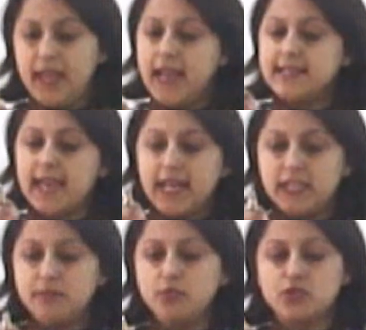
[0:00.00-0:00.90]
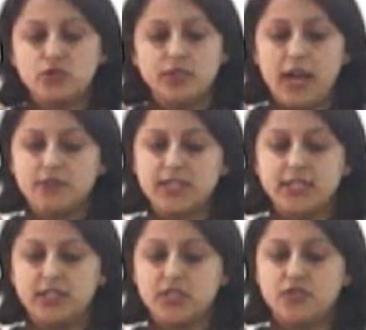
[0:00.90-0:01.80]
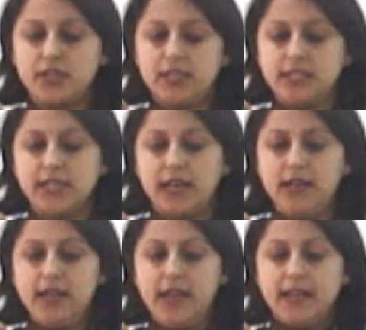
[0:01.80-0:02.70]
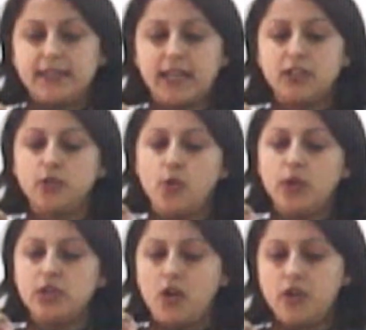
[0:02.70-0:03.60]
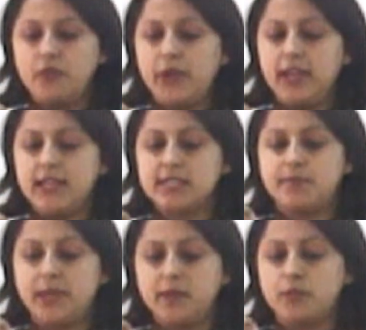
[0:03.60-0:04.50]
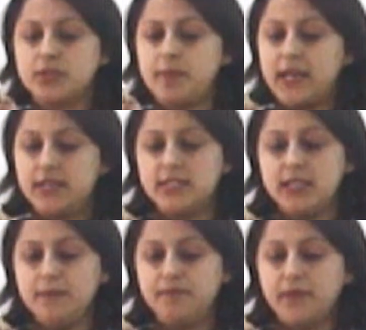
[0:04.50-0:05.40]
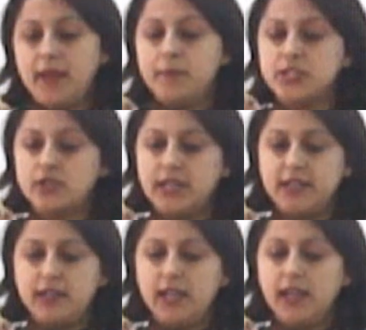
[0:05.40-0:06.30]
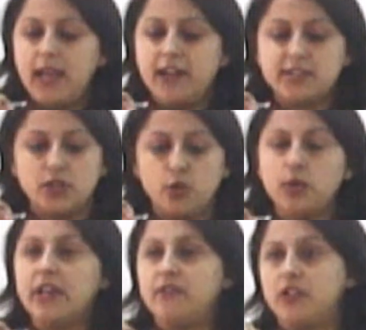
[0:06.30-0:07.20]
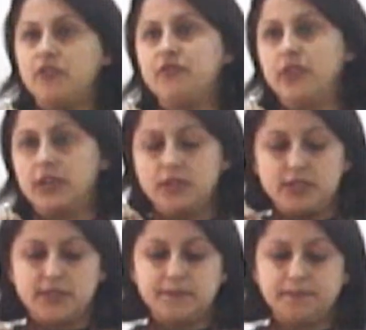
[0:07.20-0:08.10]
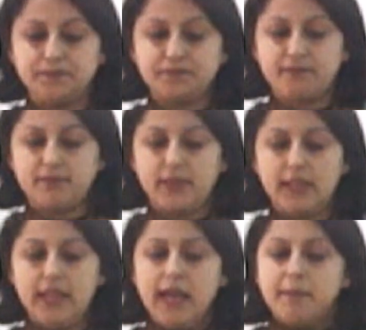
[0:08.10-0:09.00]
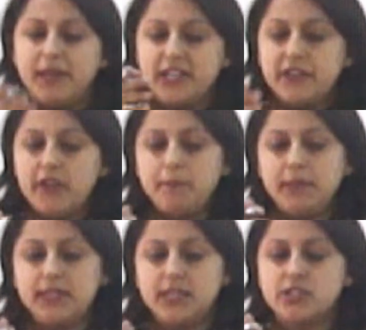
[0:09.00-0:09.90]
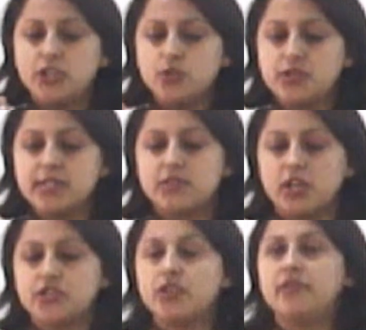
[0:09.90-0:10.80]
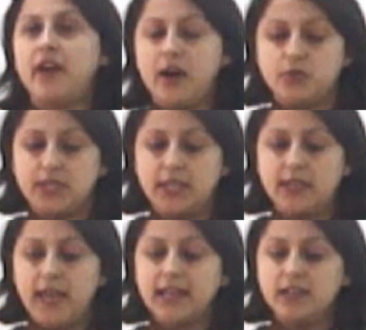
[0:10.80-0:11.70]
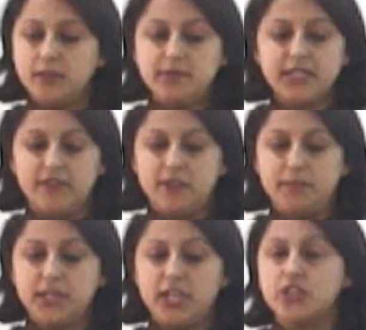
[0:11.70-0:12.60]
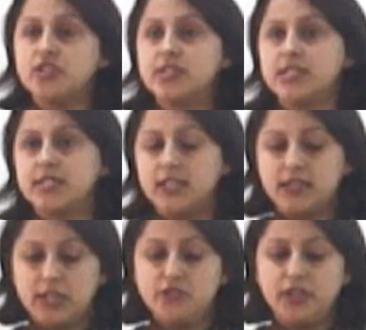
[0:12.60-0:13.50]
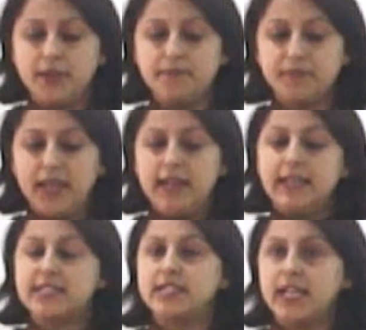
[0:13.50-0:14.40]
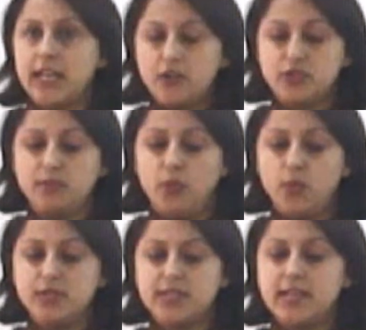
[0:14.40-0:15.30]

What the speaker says: and any boost to the housing industry in India can go a long way in spreading prosperity, particularly at the low level of workers. By revamping the institutional structure of housing and urban development agencies in the country, like state housing boards,